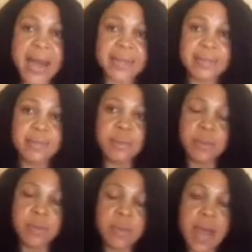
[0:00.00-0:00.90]
and
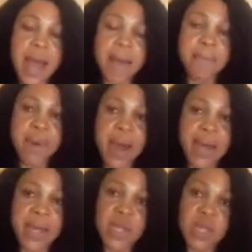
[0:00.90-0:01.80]
eye
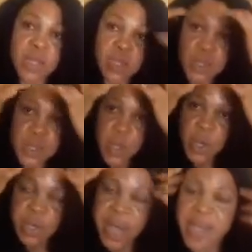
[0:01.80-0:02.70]
bag.
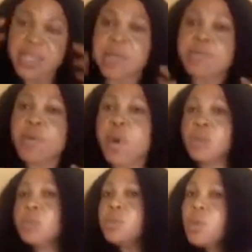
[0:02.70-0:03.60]
So guys, if you
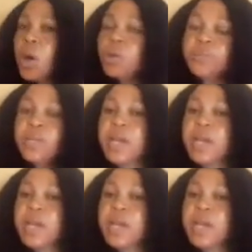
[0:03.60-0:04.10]
want to know